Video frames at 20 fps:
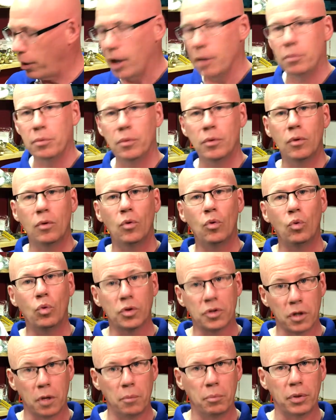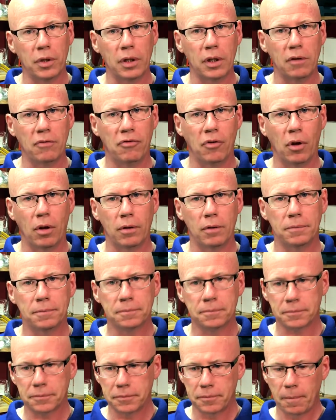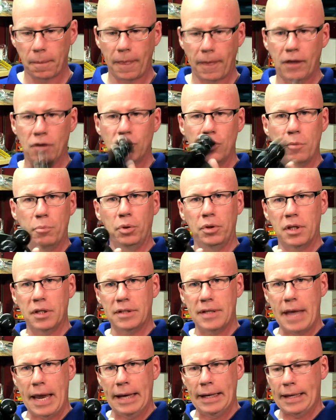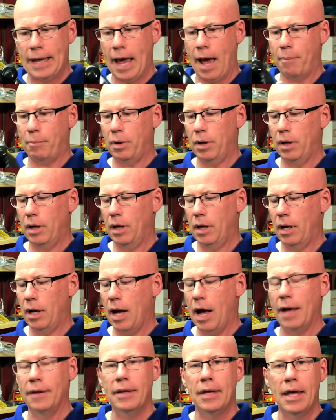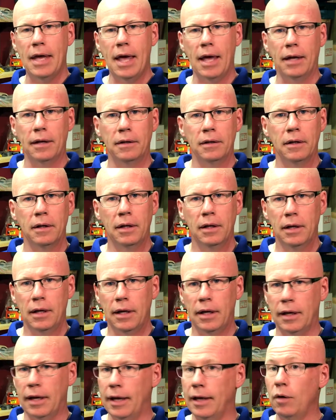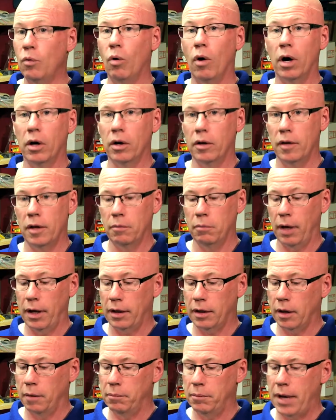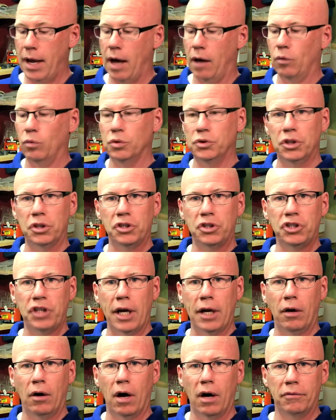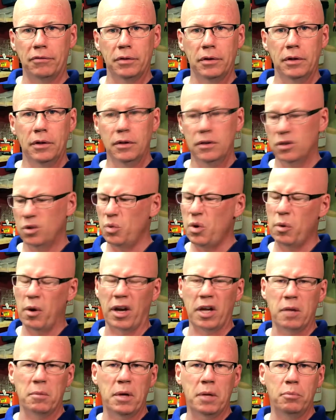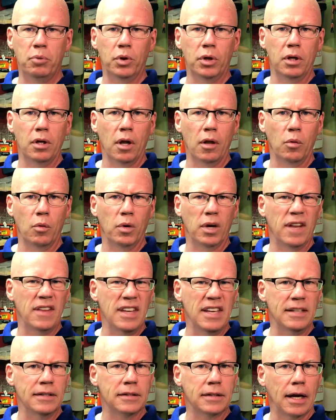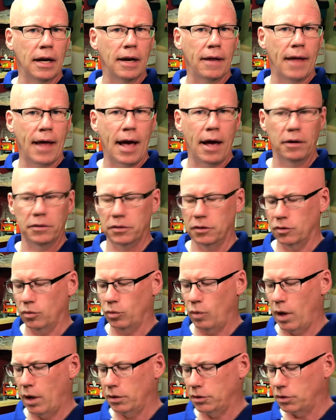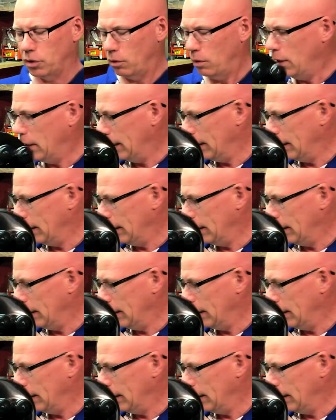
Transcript: pipe was completely full. So you put this end cap on the end and any water that might come down will just shed off we recommend put another one on the inside of the house as well. So